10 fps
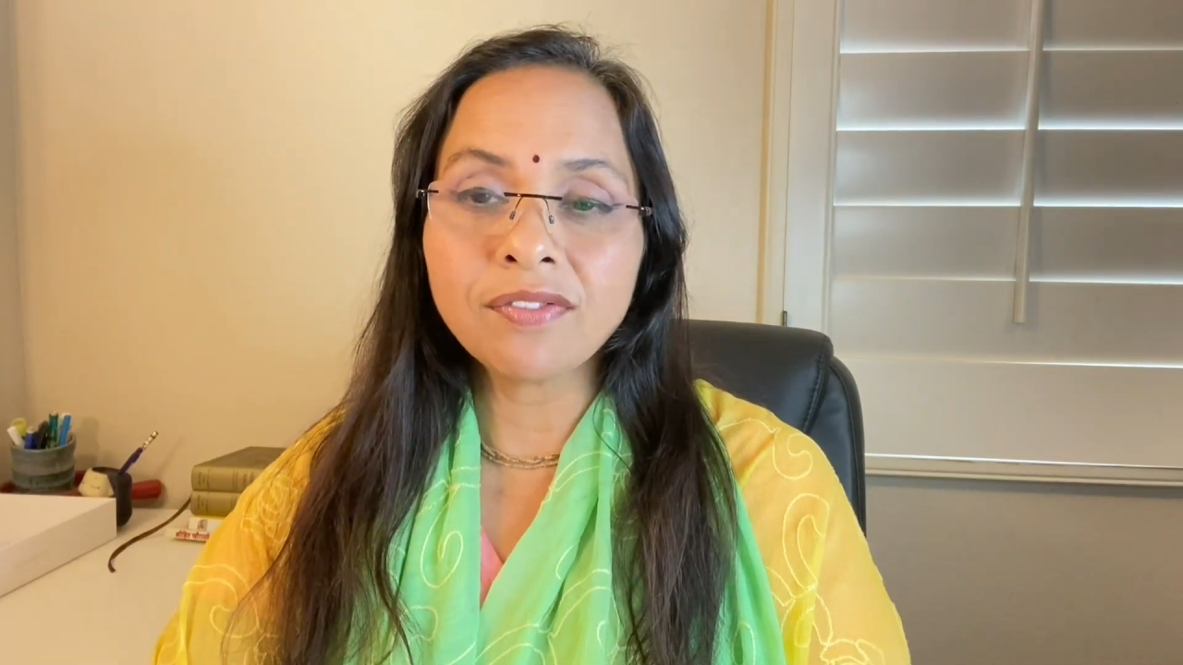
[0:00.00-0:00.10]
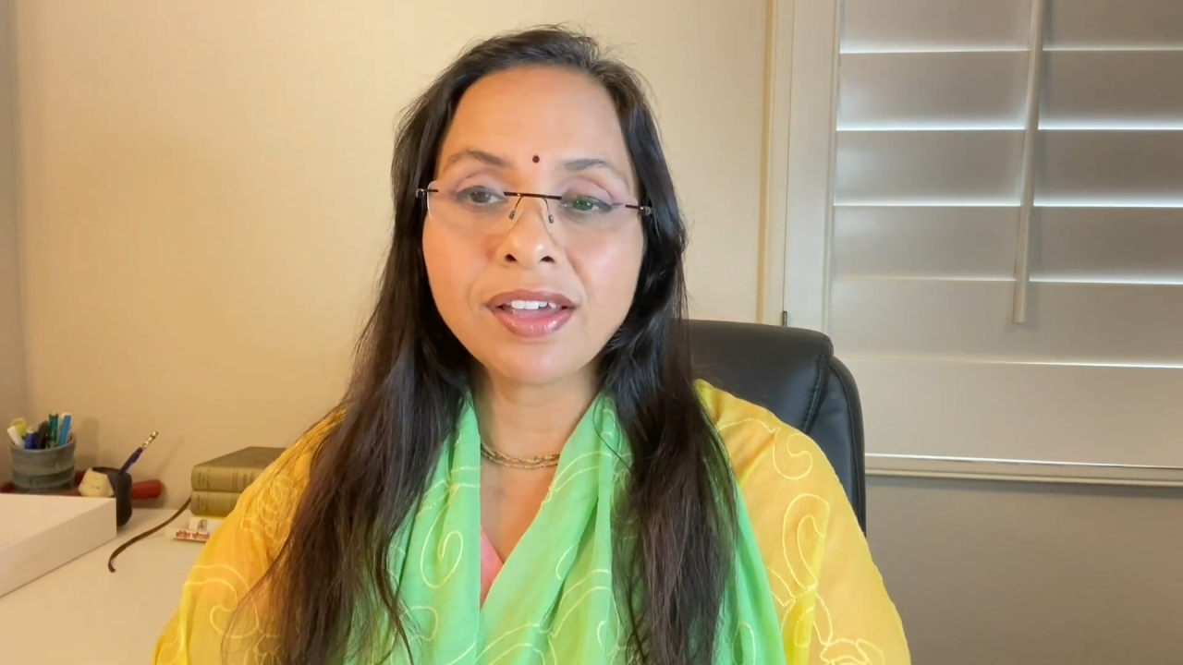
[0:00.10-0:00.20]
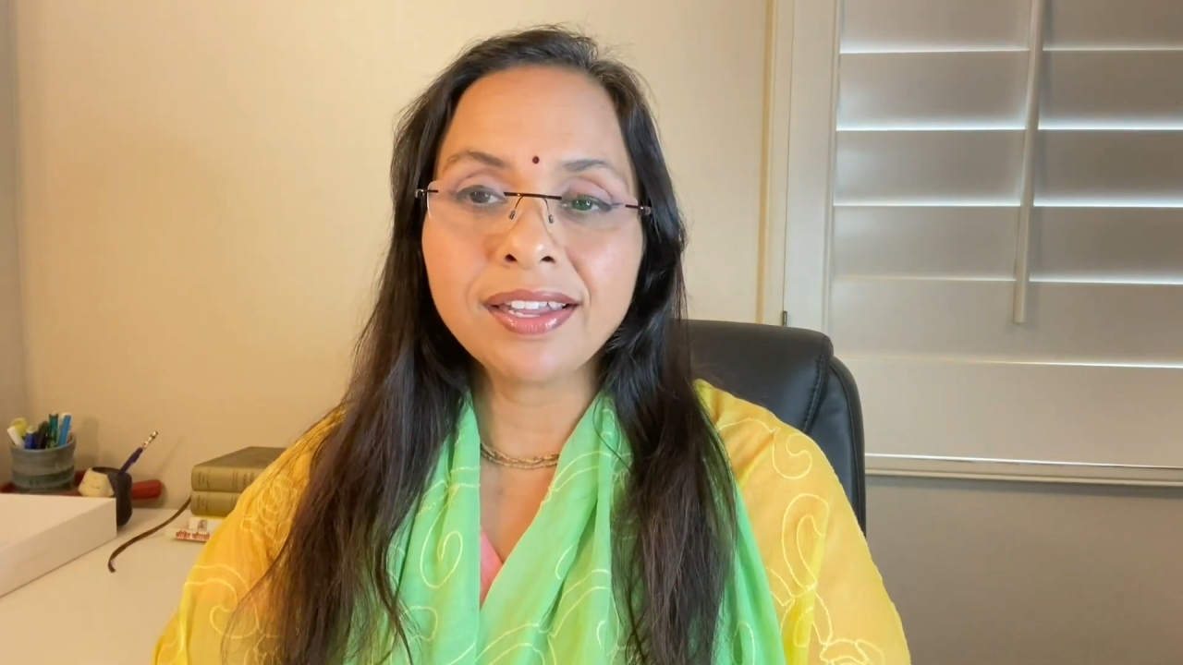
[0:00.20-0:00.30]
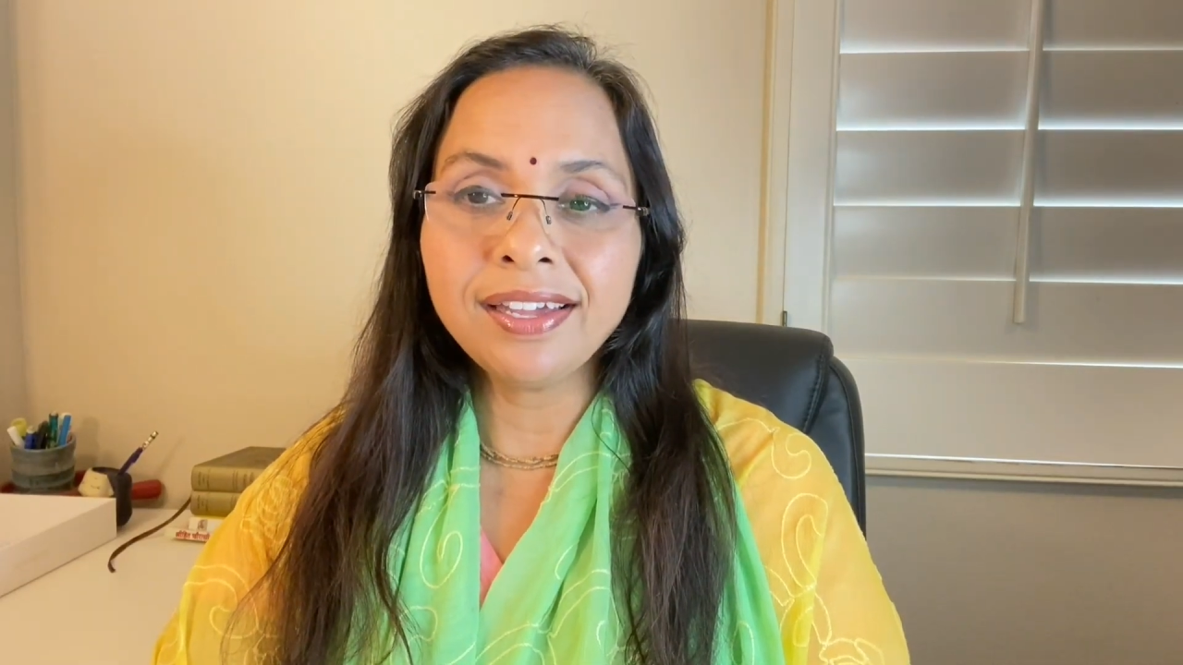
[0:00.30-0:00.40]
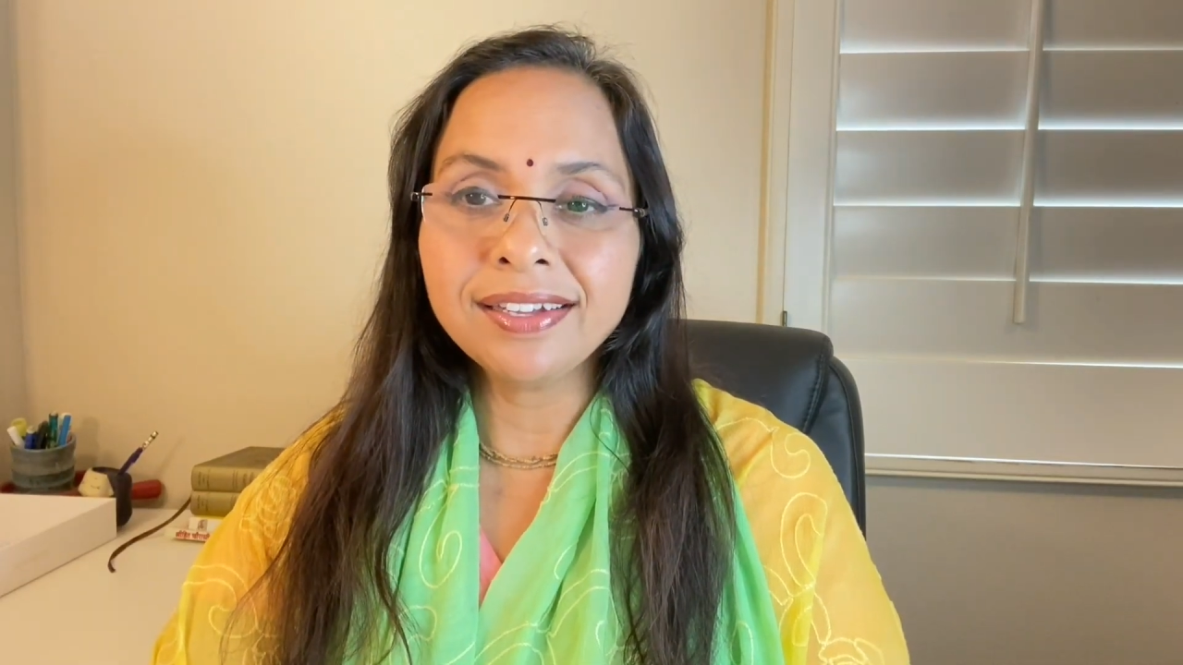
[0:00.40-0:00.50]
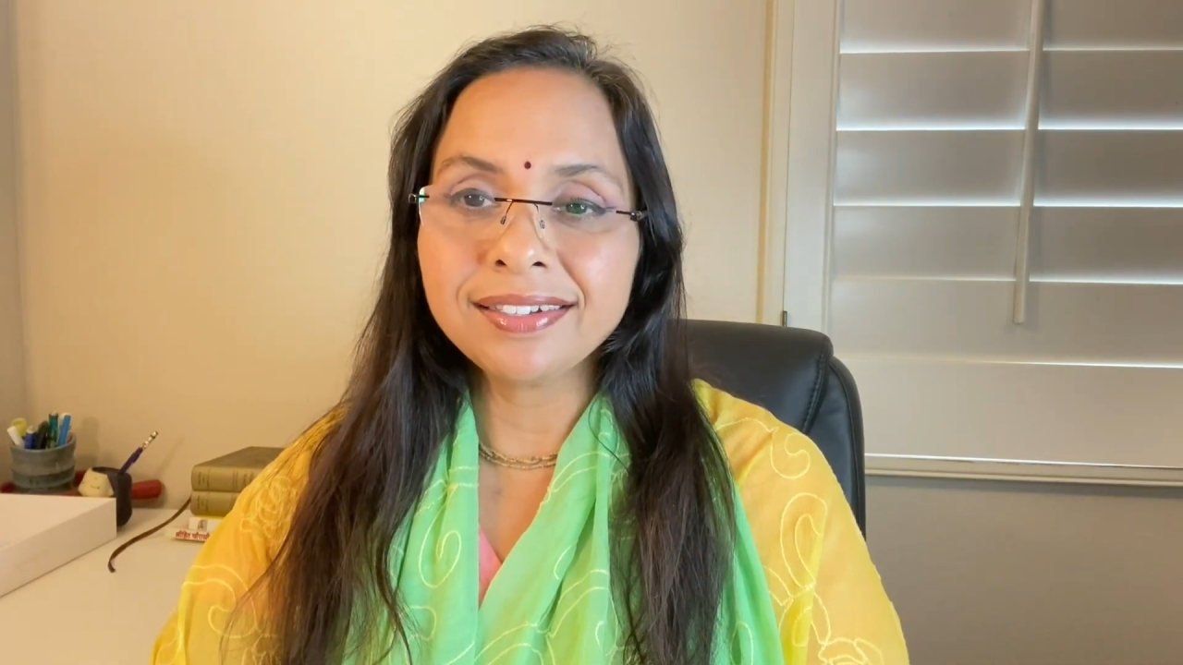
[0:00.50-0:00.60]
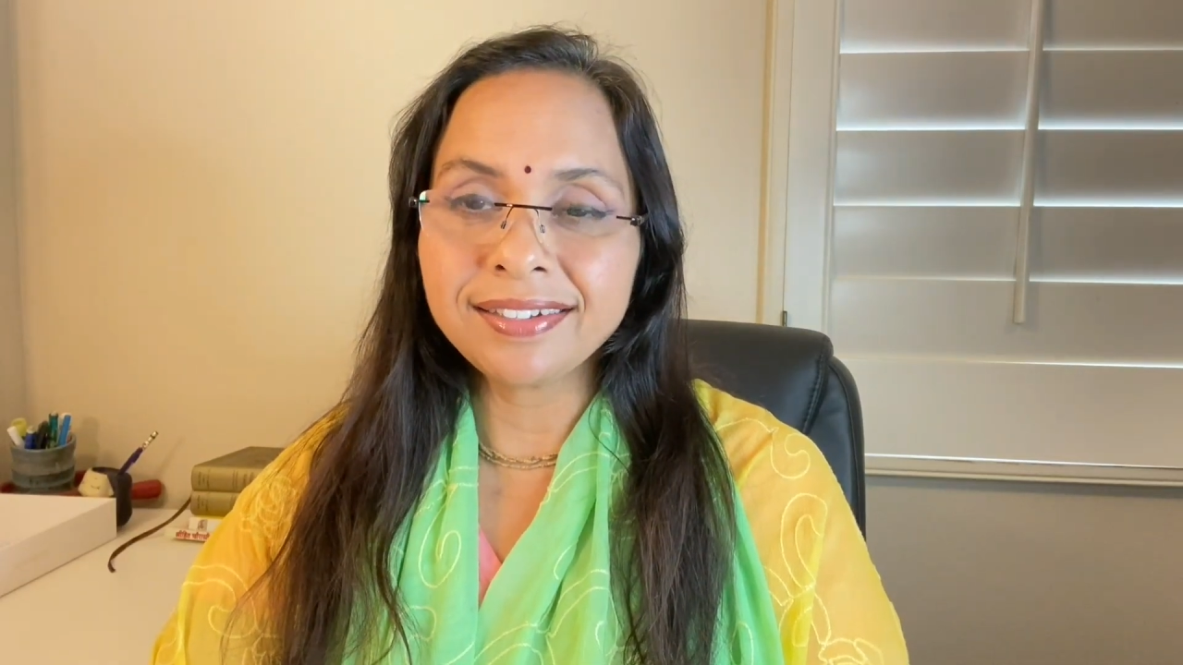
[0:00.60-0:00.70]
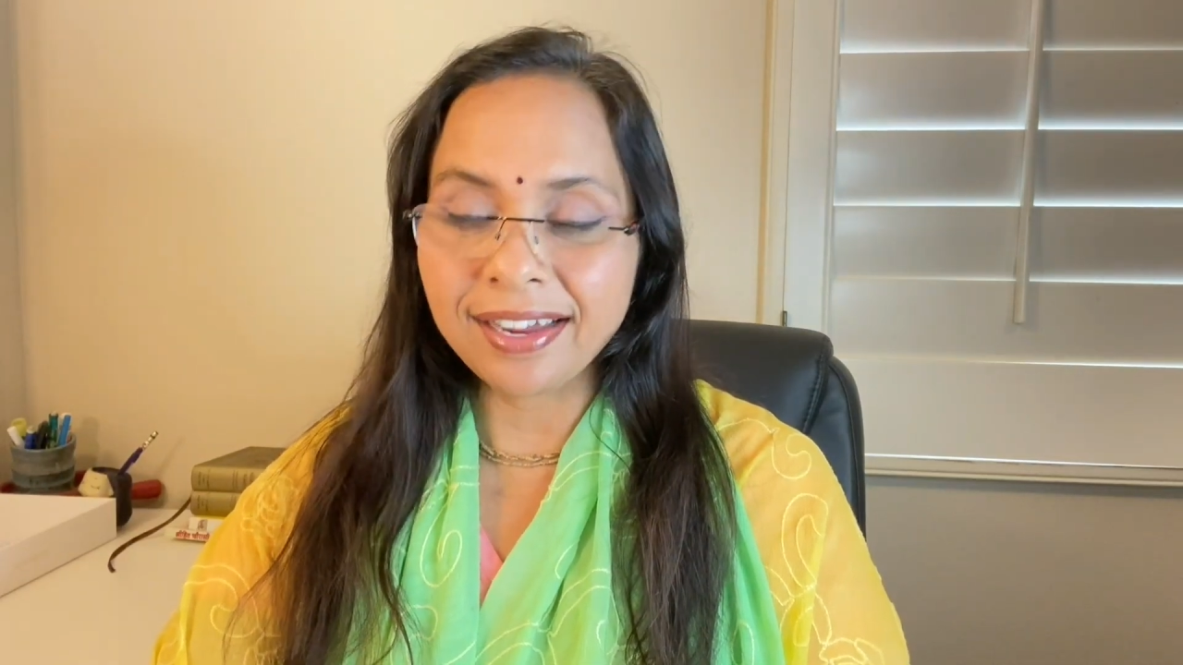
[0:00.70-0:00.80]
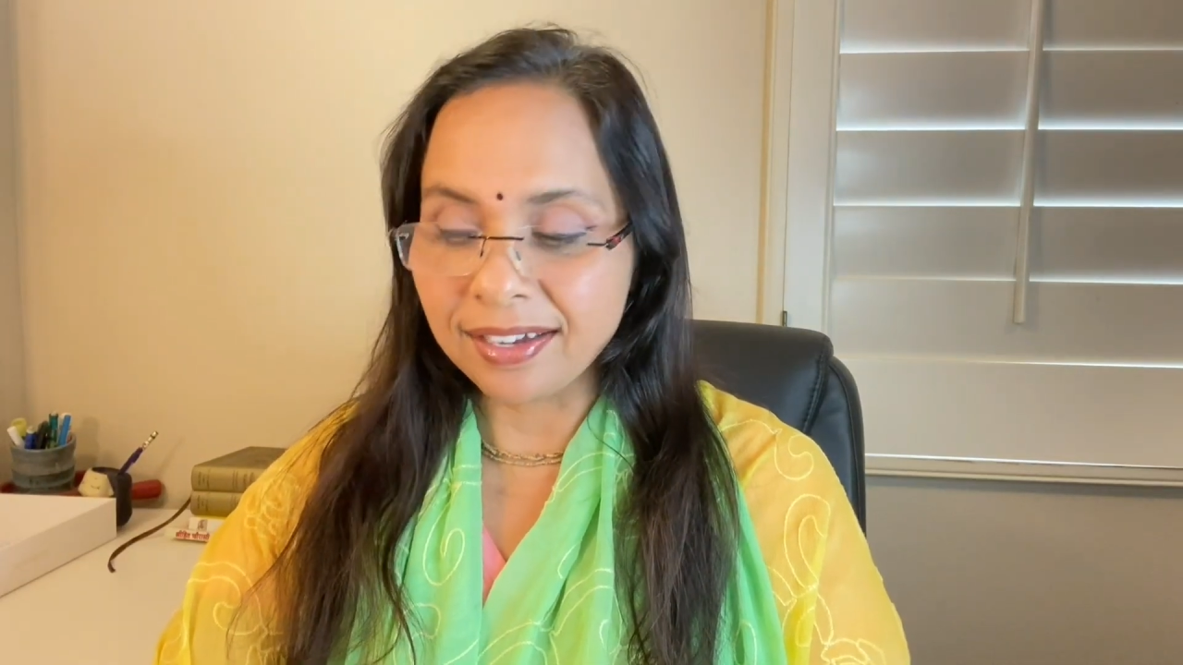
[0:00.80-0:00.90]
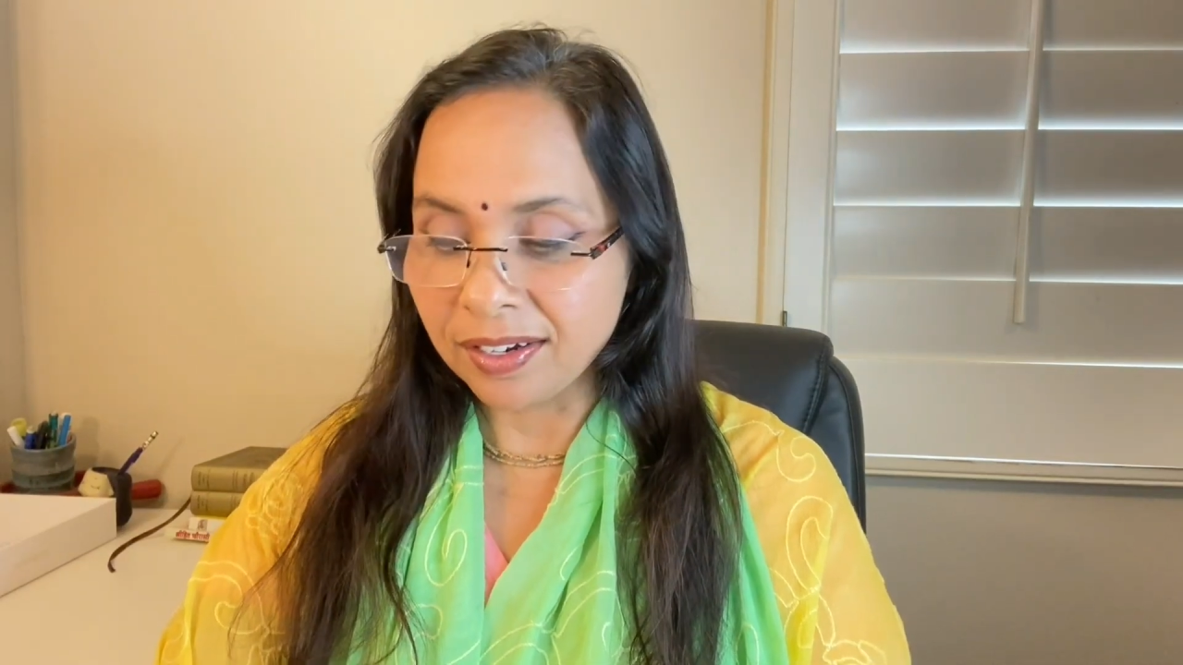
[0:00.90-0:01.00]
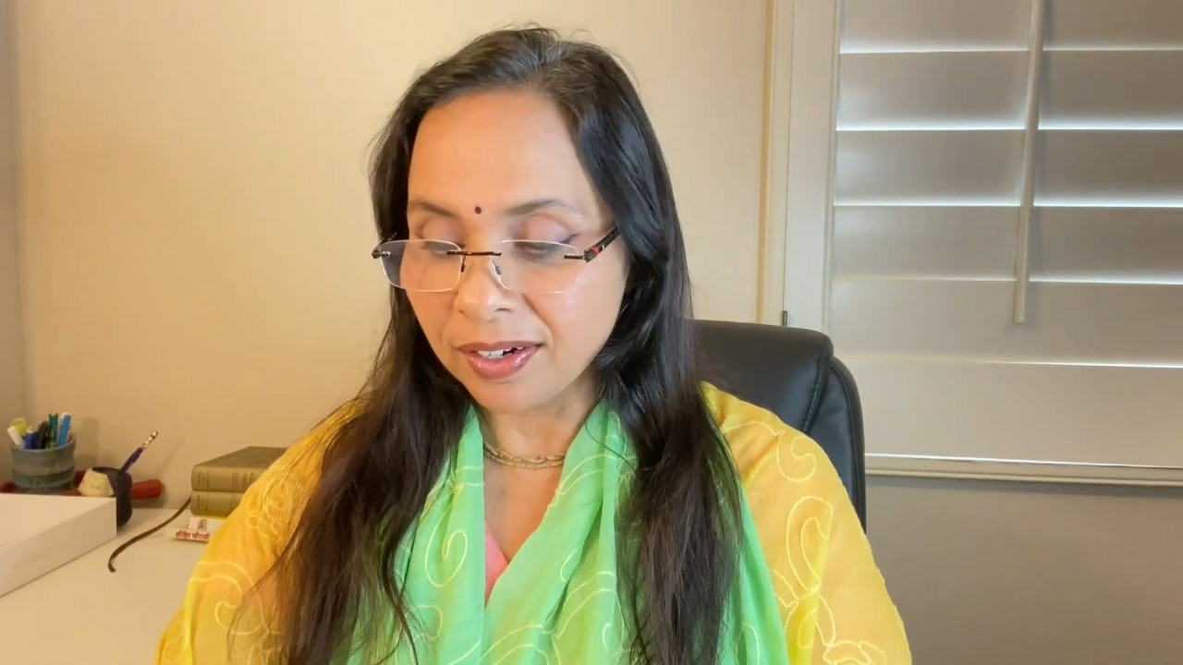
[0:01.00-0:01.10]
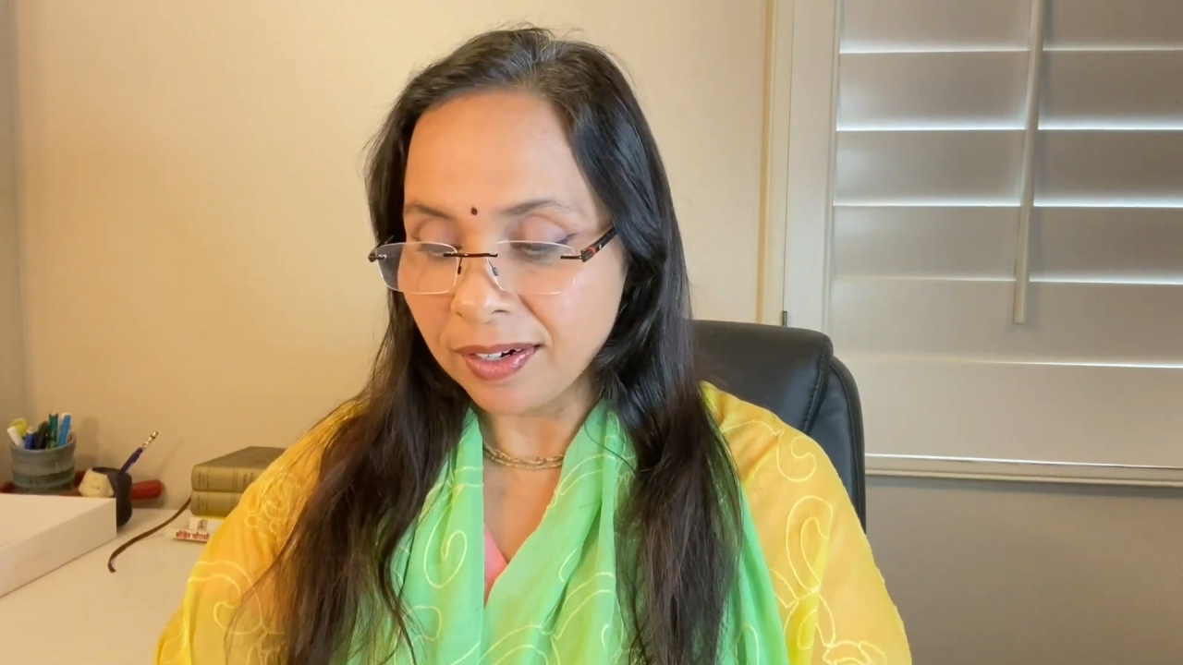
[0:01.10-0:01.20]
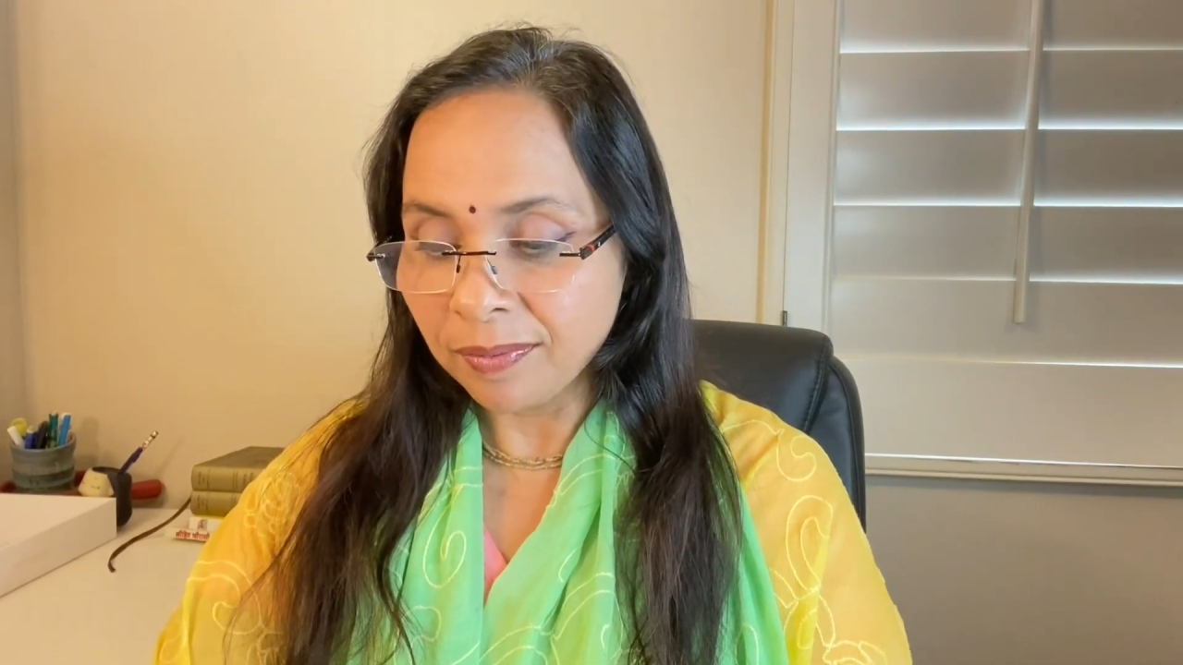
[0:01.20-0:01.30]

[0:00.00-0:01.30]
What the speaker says: very tender,